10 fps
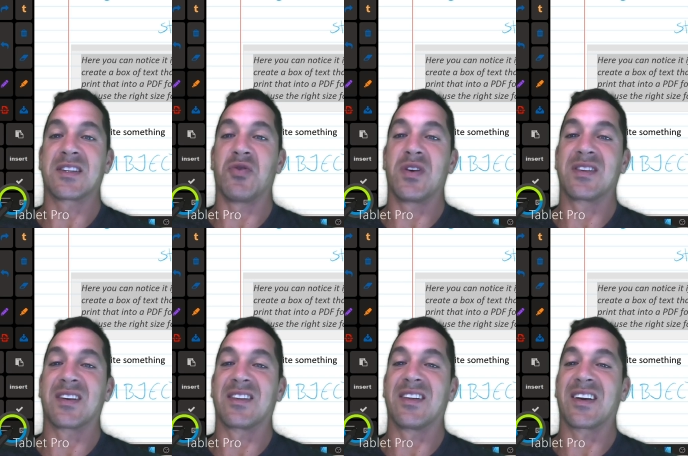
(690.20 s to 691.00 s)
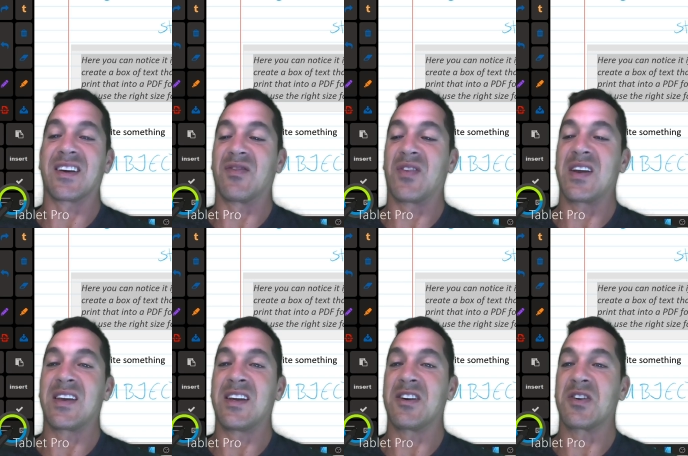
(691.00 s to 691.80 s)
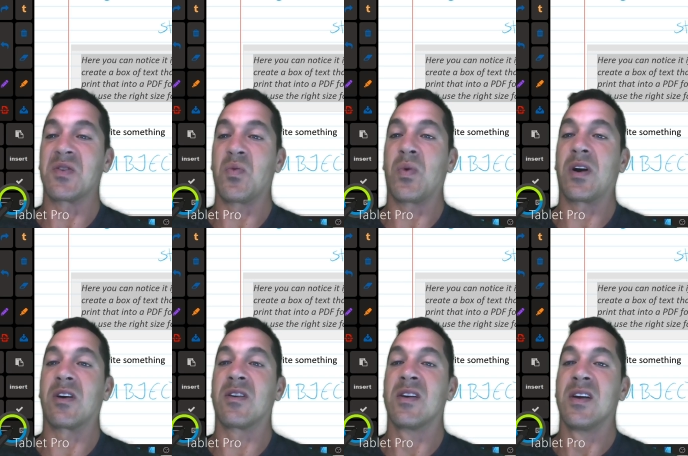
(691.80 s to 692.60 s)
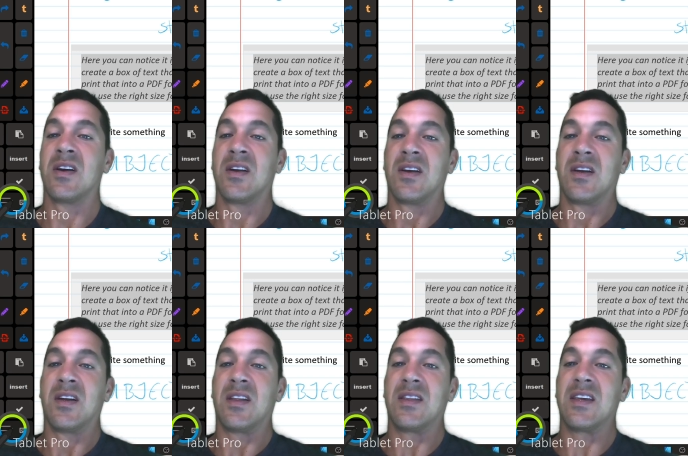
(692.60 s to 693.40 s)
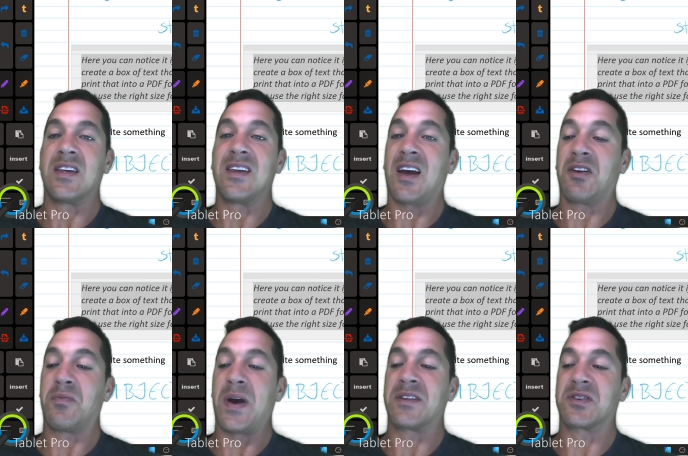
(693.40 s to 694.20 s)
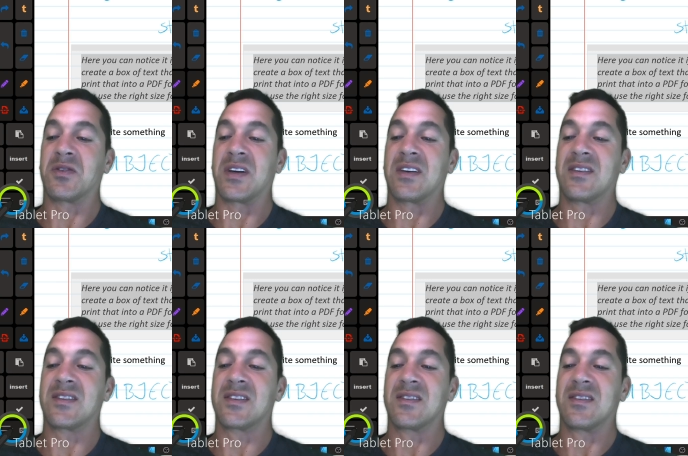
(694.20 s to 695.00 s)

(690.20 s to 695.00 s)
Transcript: going to click right here where the yellow pencil is